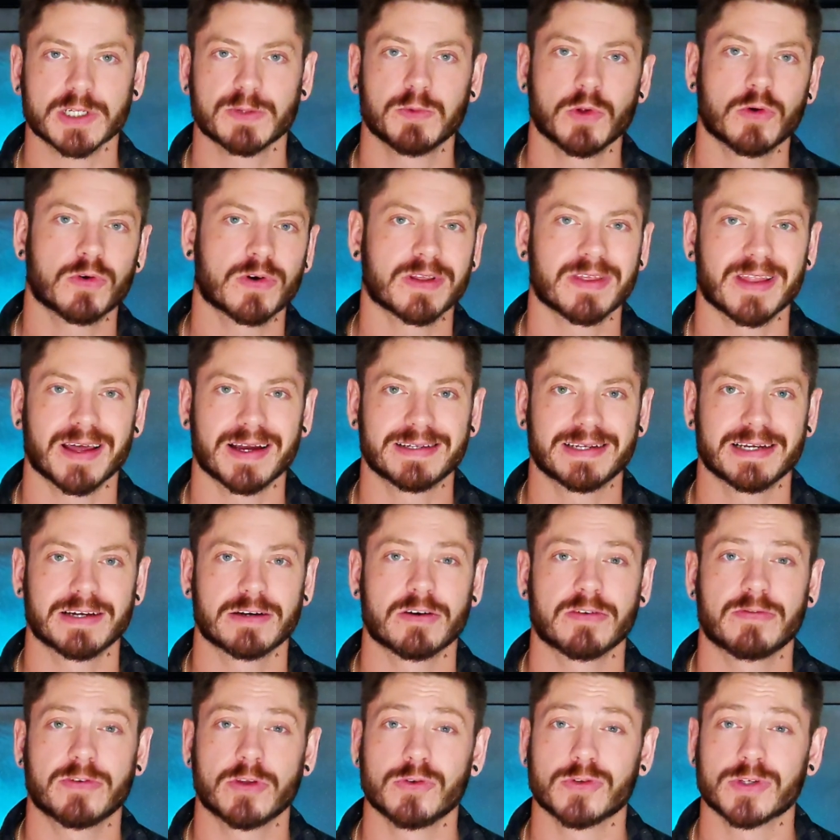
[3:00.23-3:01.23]
exploring the
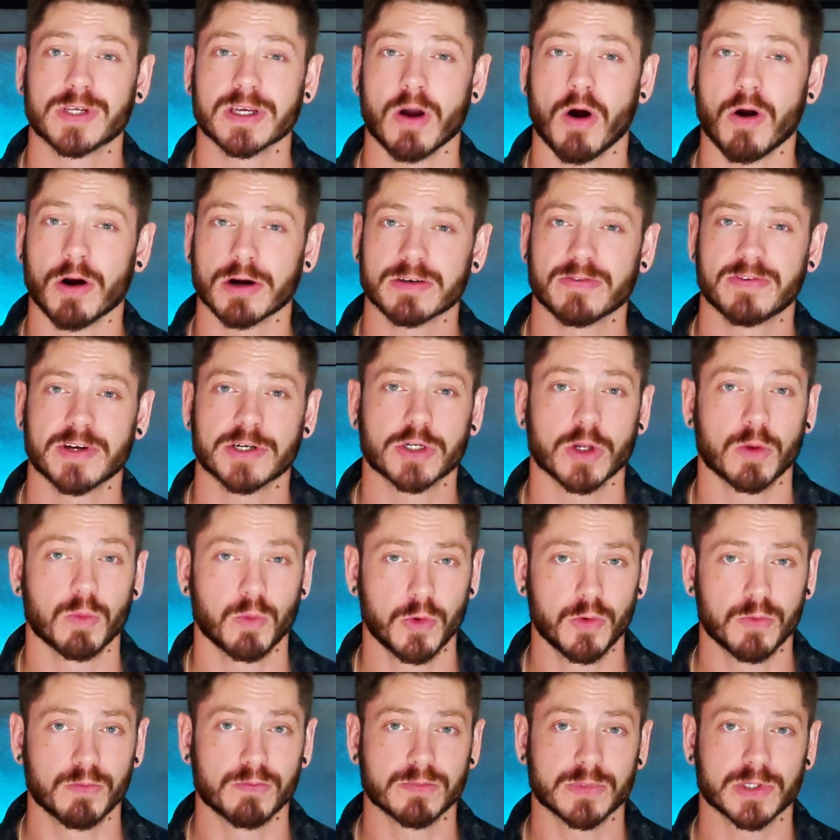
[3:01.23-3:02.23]
idea of using artificial
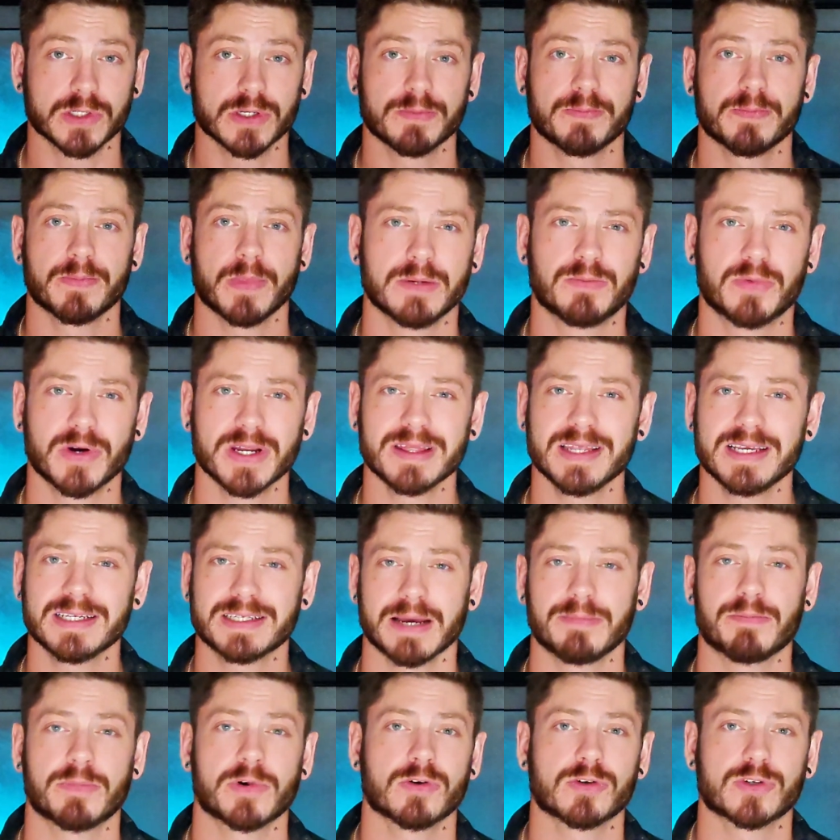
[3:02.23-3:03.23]
wombs to bring
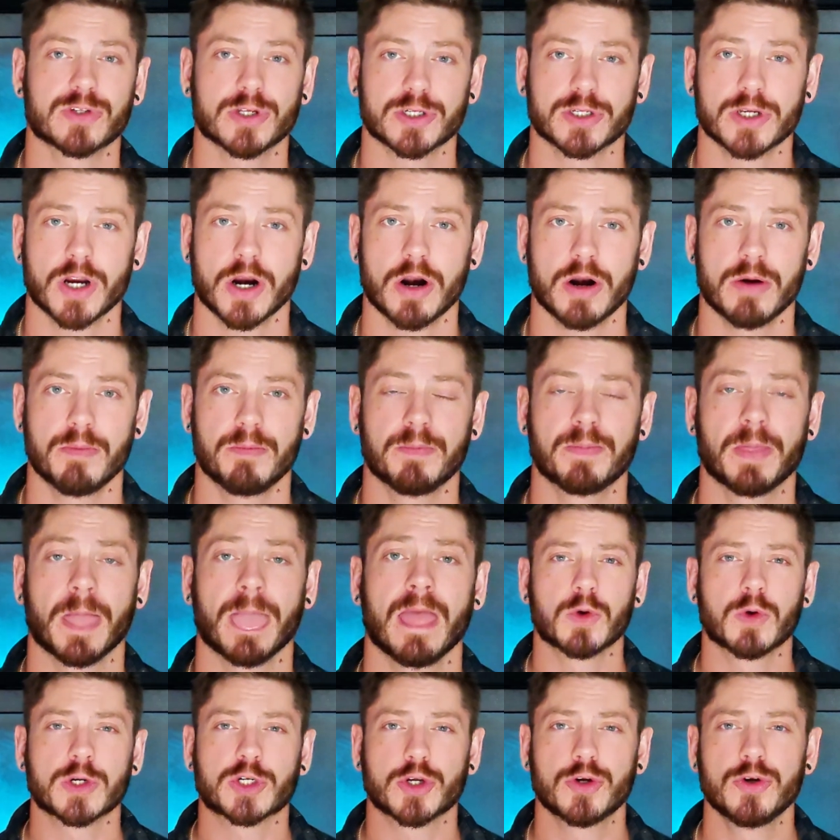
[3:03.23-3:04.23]
these embryos to term,
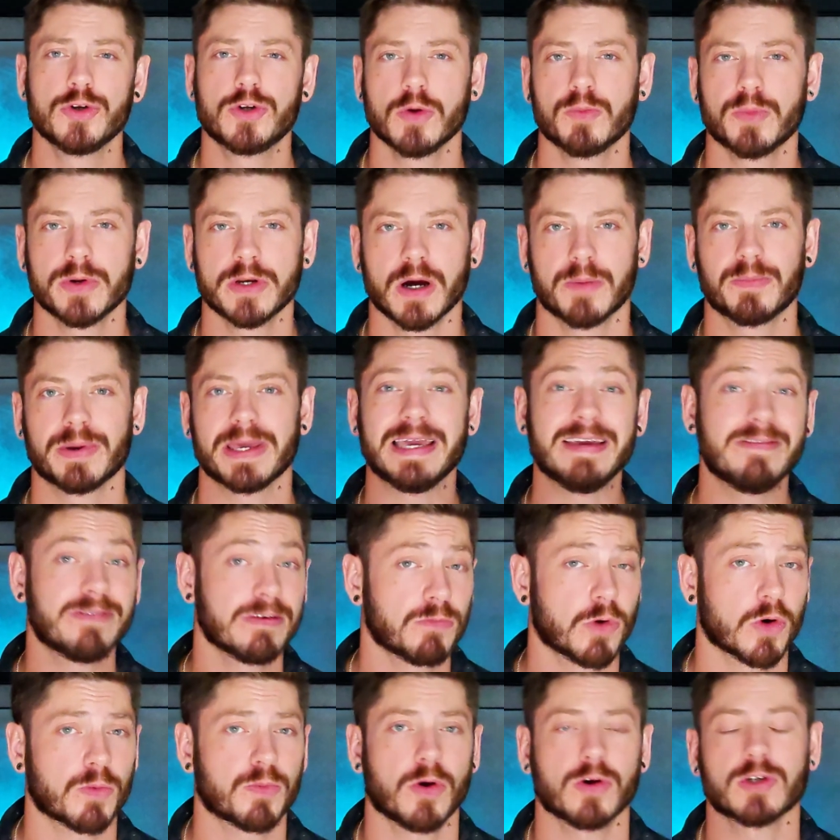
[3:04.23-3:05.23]
which could open up
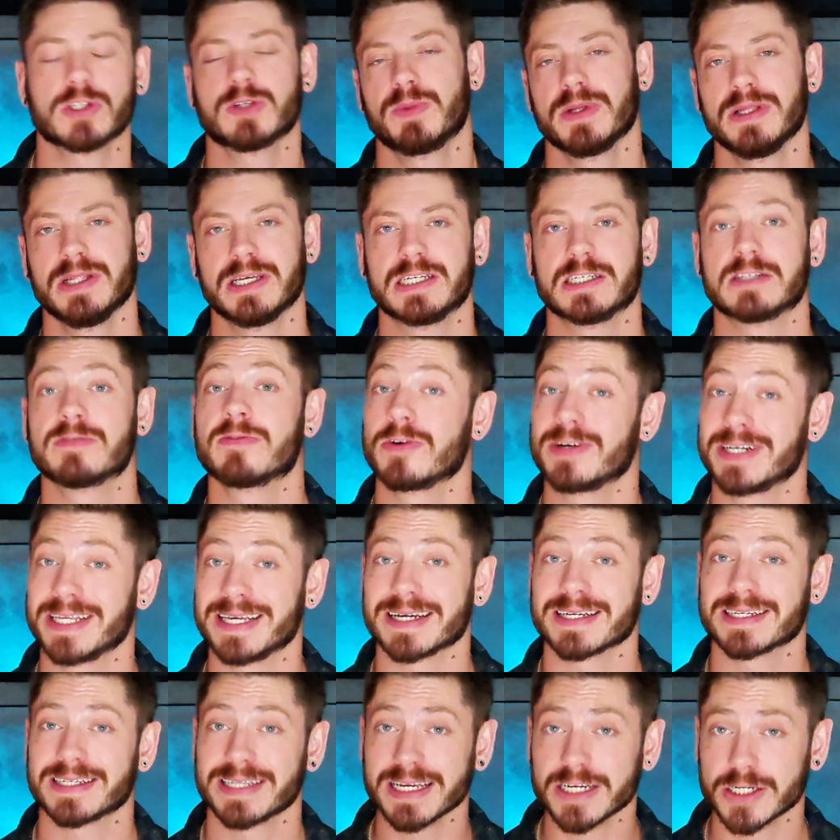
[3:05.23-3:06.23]
even more possibilities for
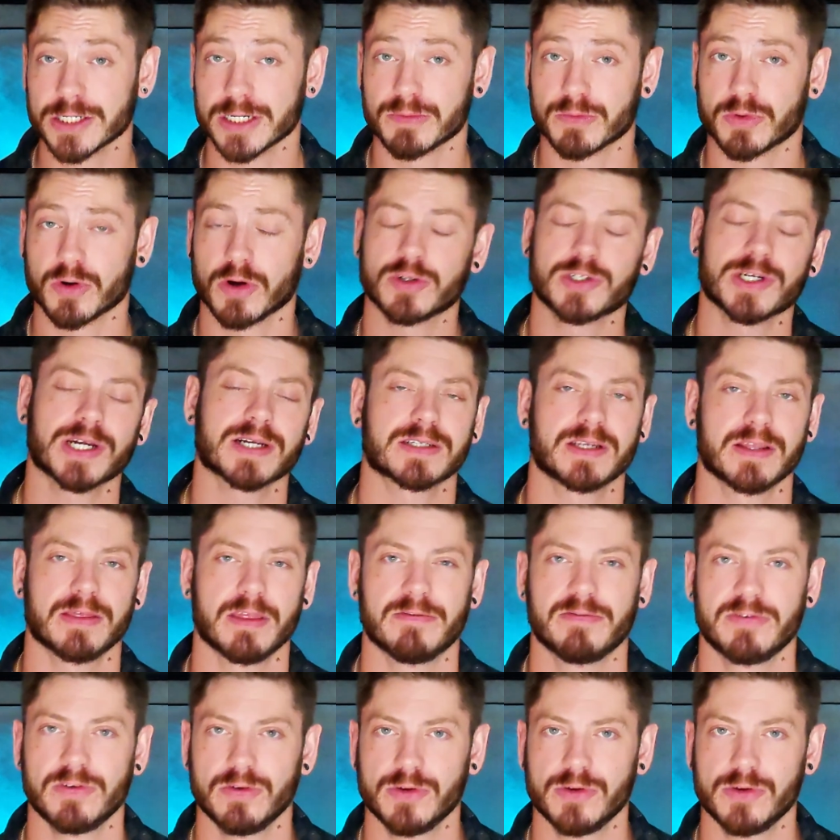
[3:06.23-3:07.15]
de-extinction projects in the